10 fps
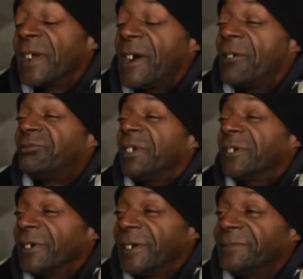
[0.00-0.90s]
way I
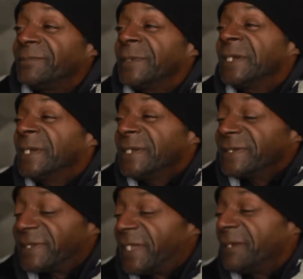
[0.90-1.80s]
figure it
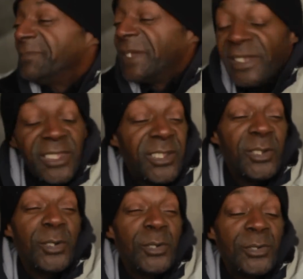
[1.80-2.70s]
is to give me a
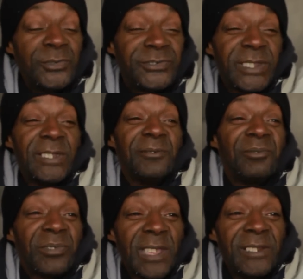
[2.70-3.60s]
huge
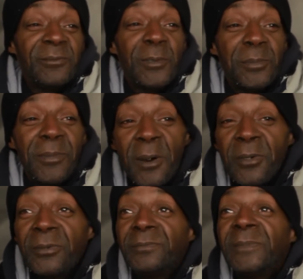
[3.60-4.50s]
inflatable
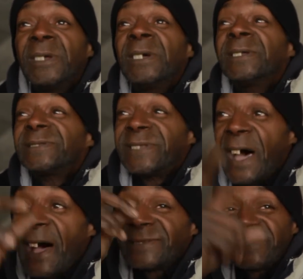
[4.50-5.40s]
boat
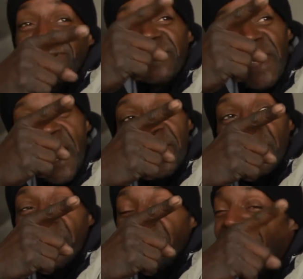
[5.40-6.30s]
tied to the ladder
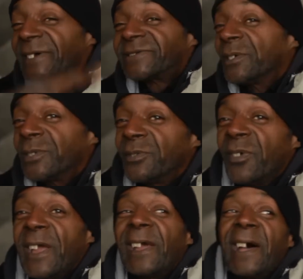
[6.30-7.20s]
over there, so when it
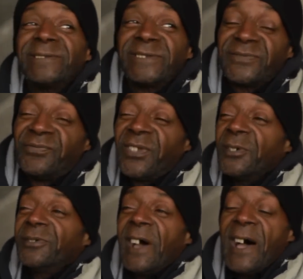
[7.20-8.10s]
rang, I just float.
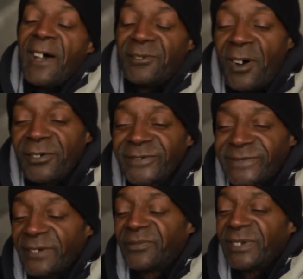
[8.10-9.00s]
I have all the
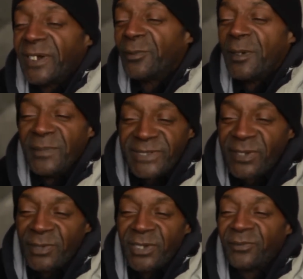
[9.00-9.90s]
stuff in there with me, so
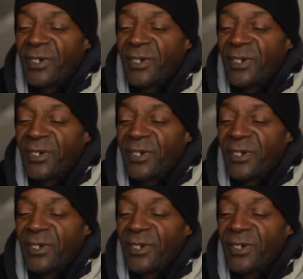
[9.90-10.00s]
when it